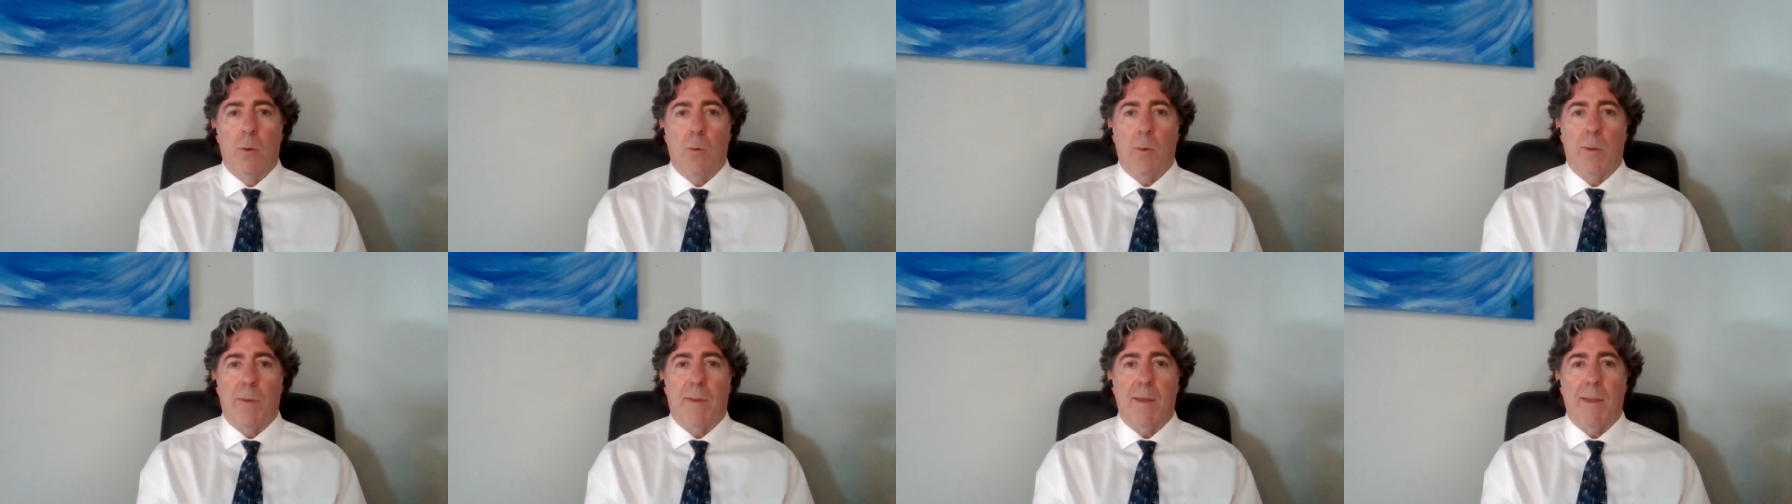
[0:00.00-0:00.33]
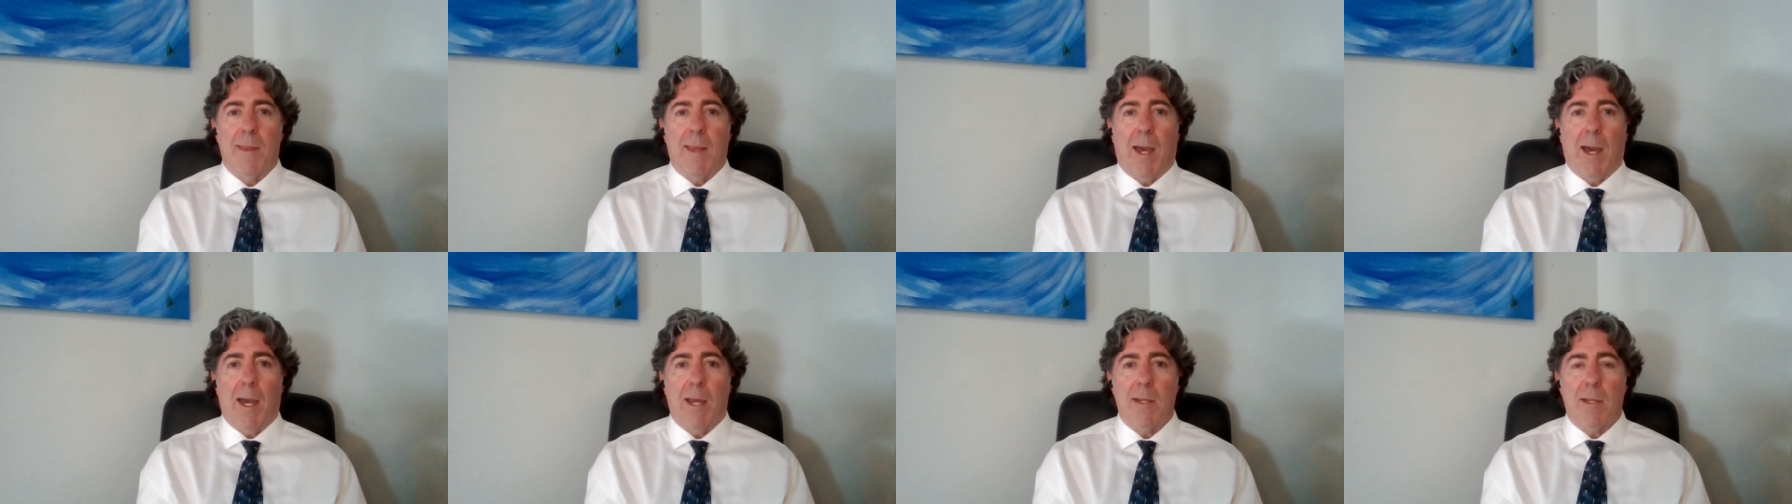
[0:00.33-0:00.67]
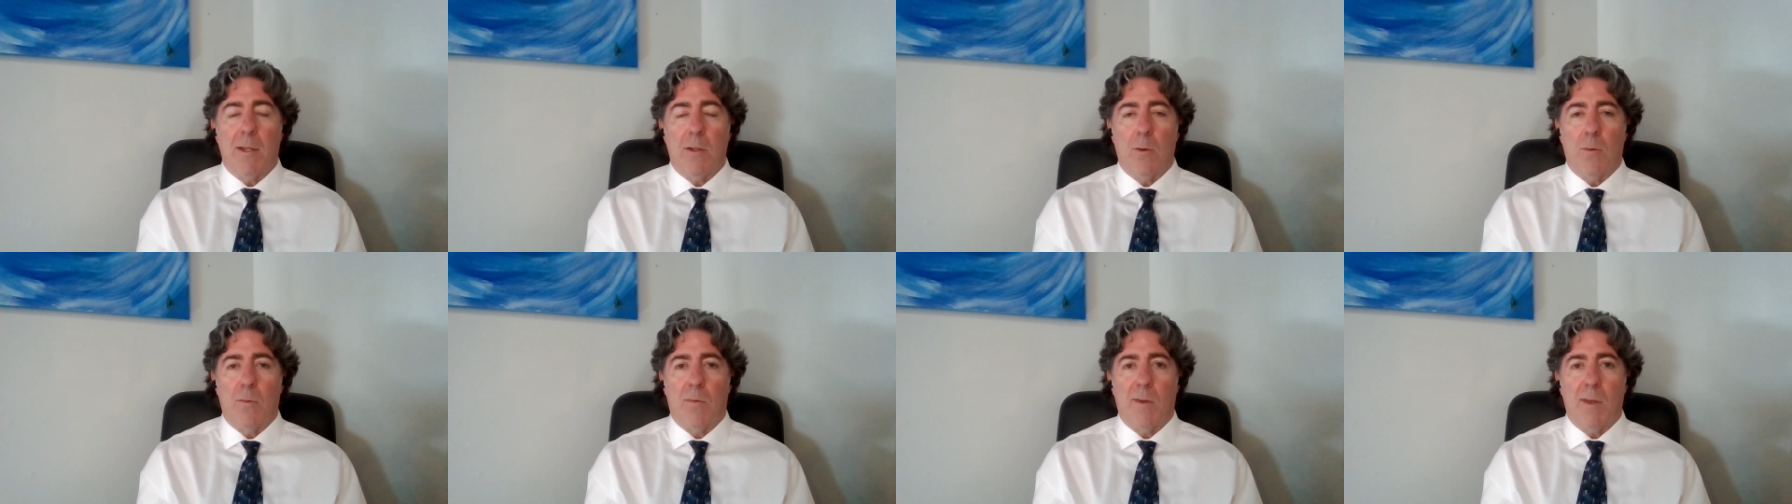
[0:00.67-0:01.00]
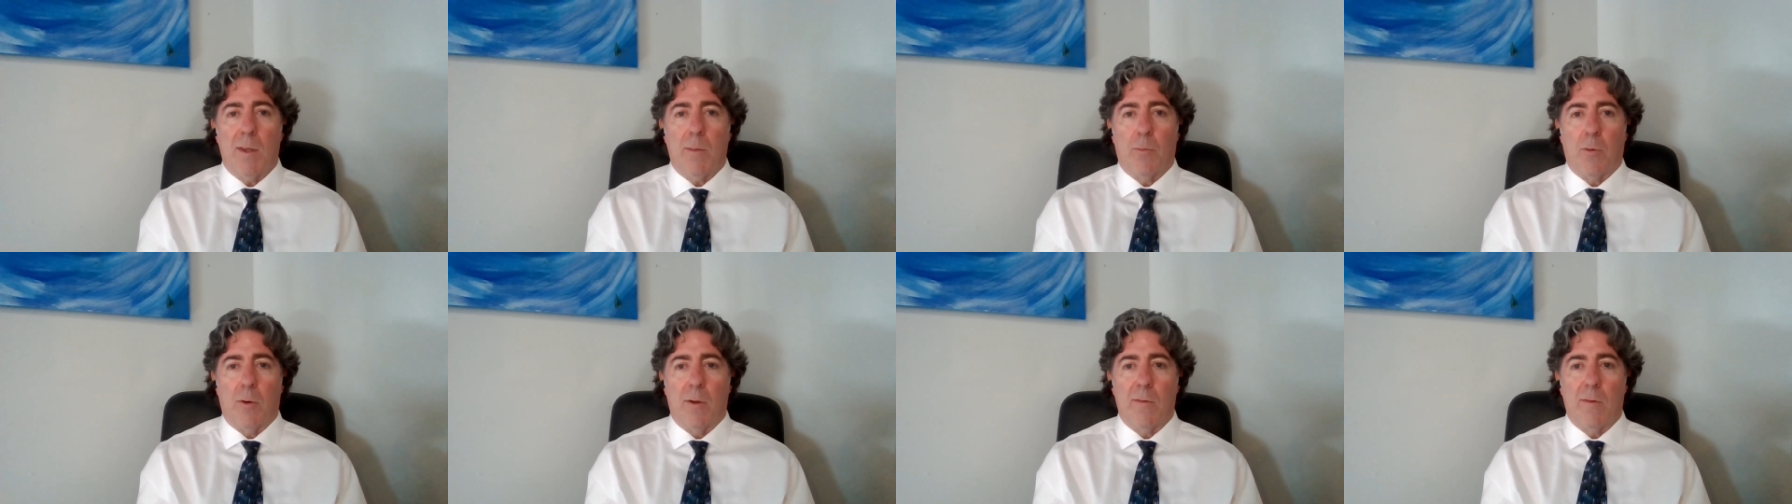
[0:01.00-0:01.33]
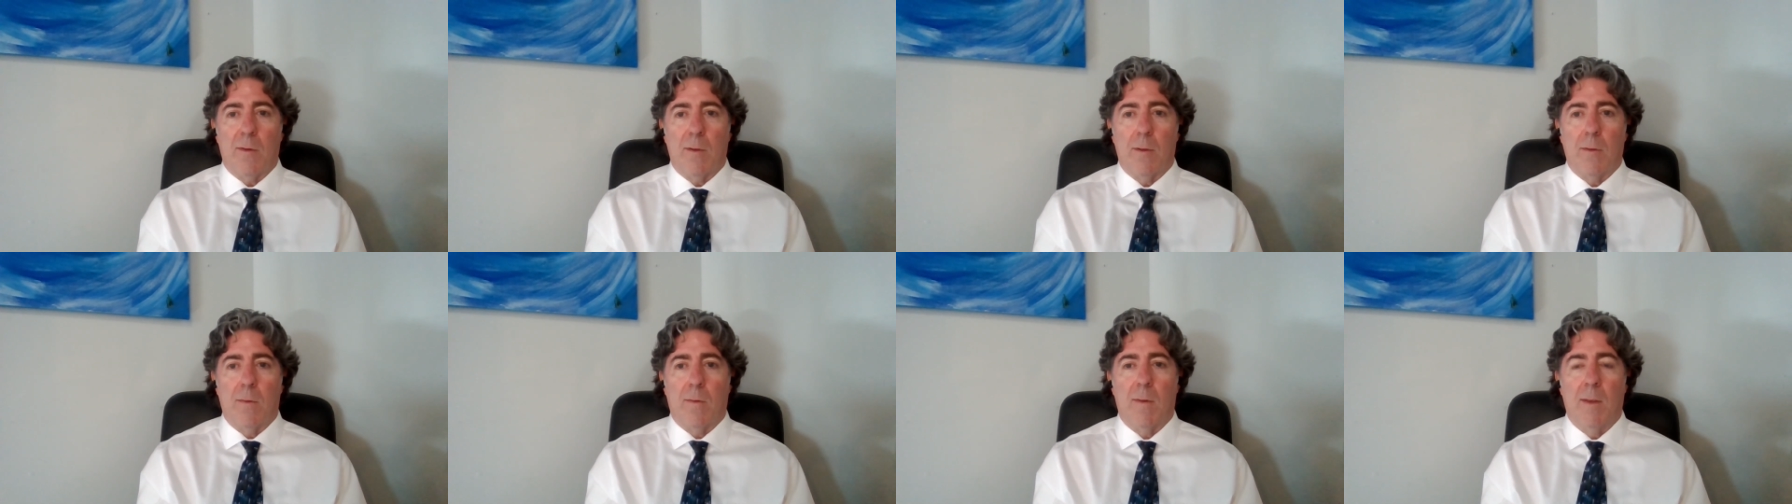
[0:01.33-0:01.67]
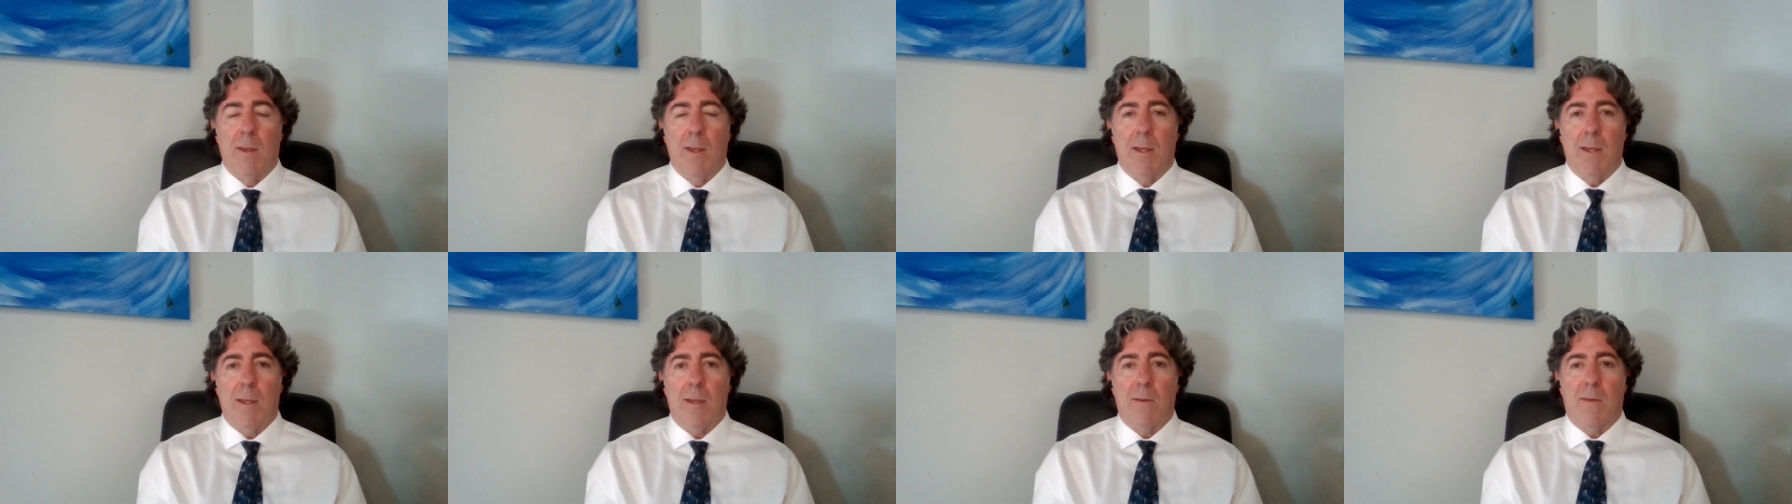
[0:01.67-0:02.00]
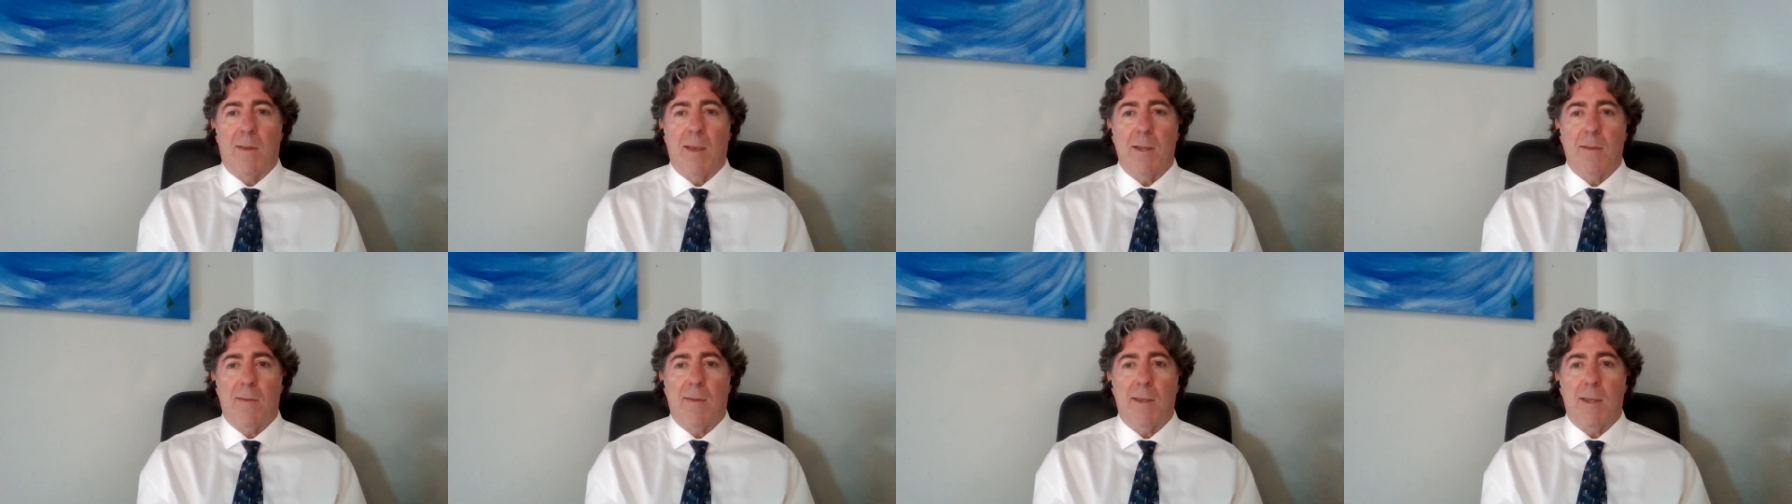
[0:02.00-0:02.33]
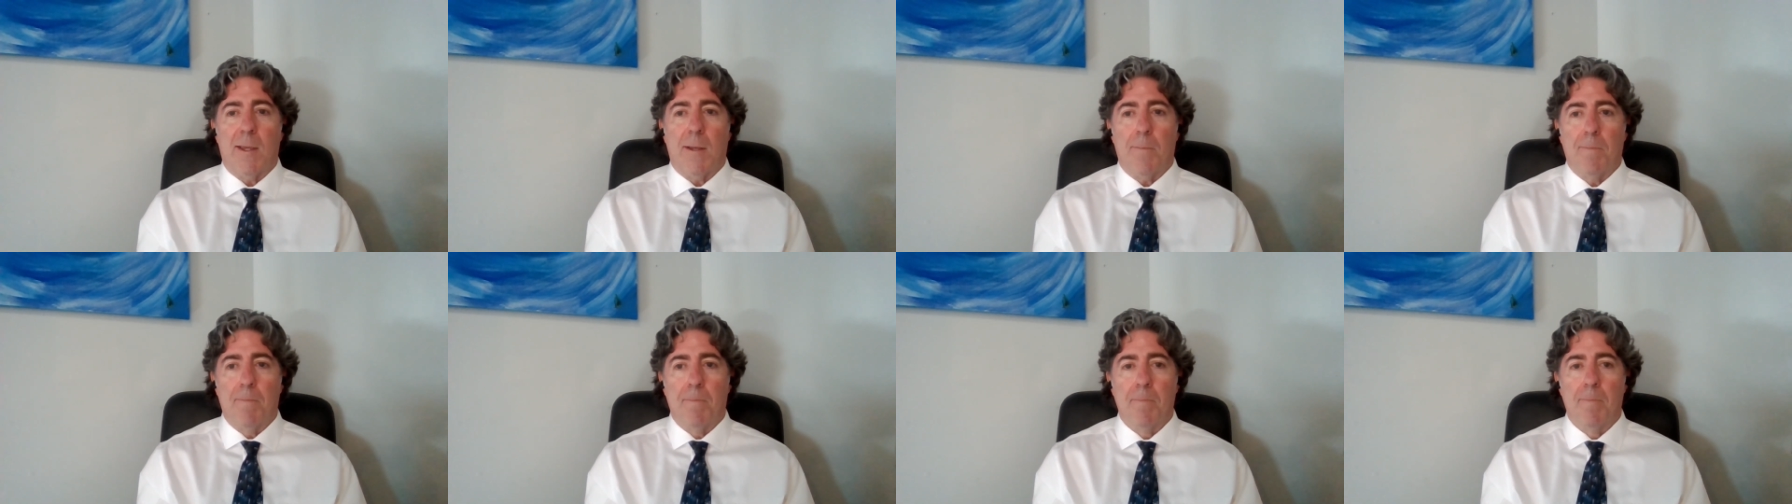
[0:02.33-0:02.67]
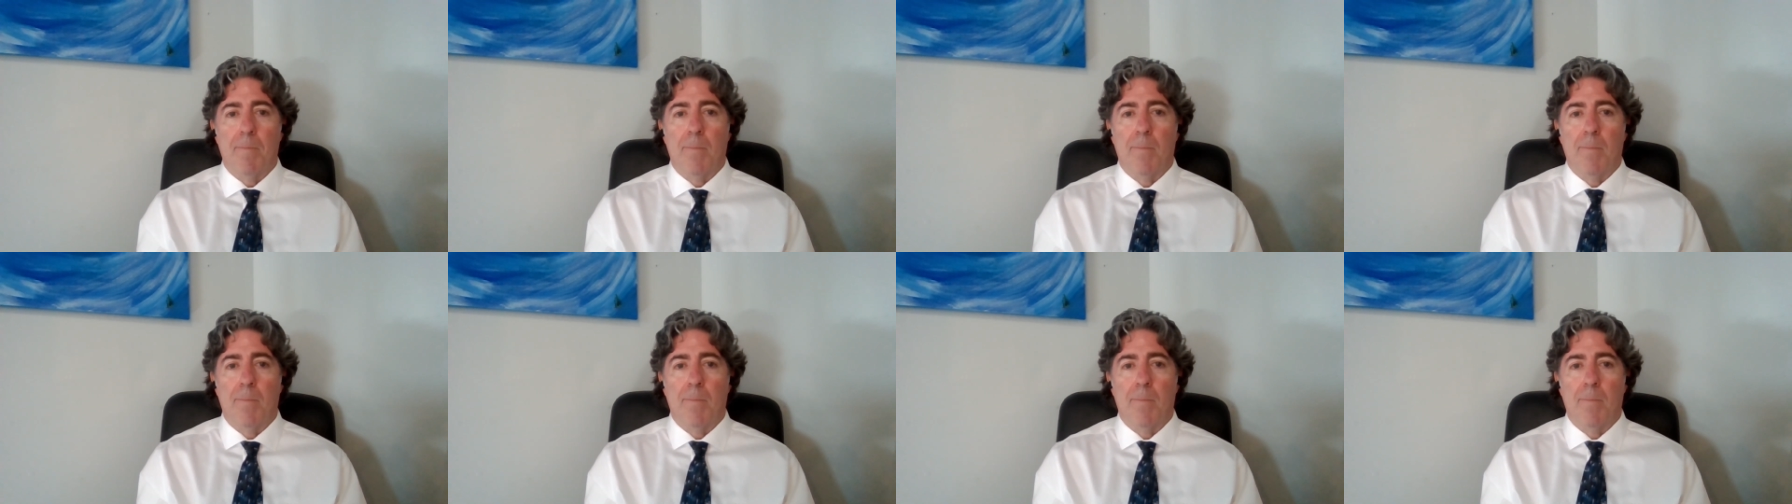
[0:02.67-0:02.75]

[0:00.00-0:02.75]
within the IDOC prisons is 18.